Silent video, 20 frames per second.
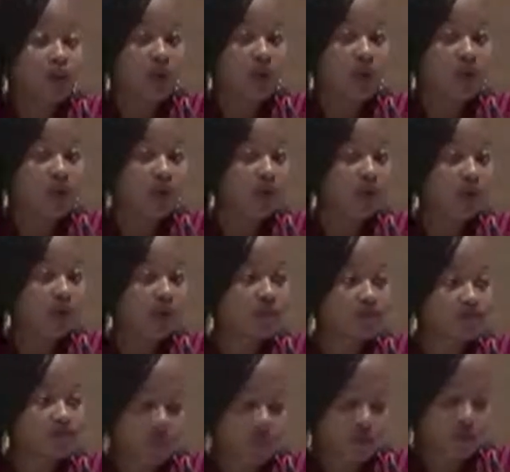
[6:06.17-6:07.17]
weapon
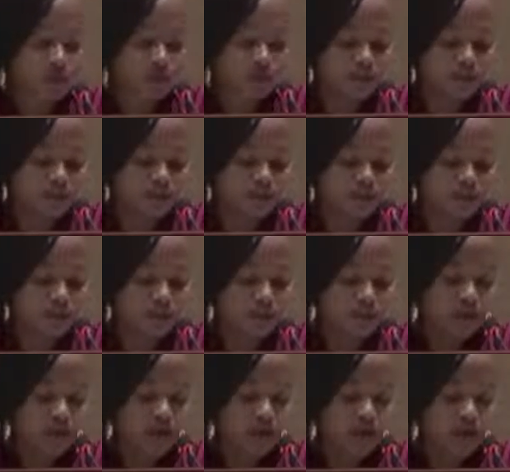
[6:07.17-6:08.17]
systems.
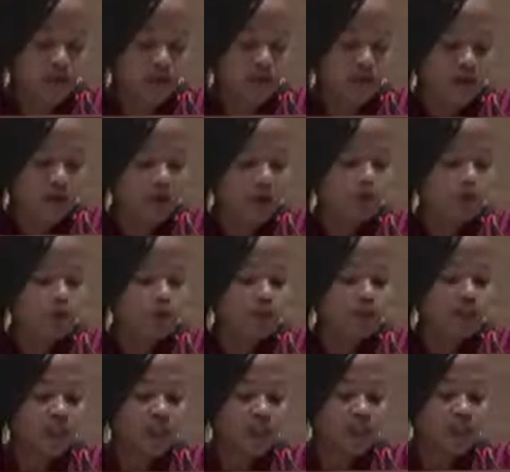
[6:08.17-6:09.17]
The new
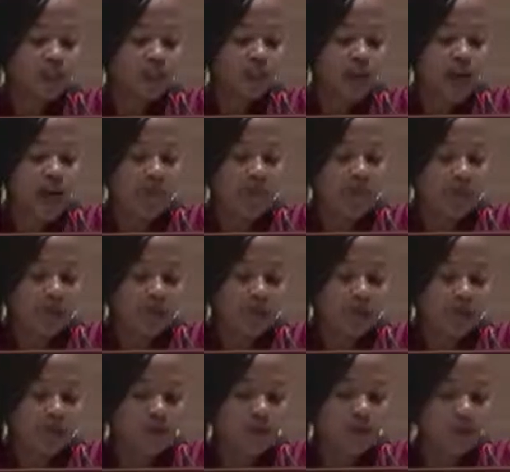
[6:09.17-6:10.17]
treaty will perhaps
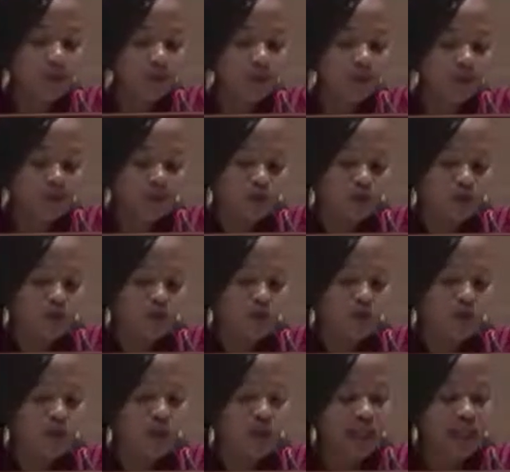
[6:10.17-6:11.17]
be the most important
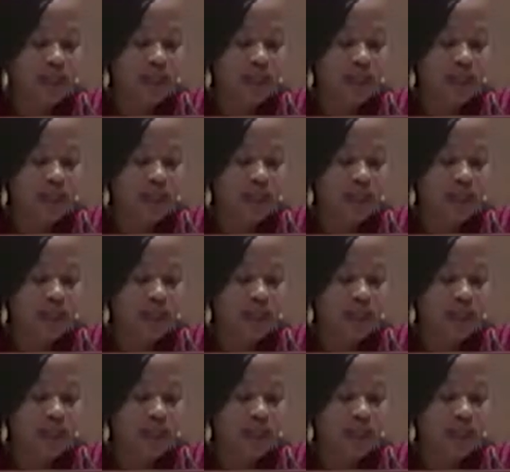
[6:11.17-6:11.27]
tool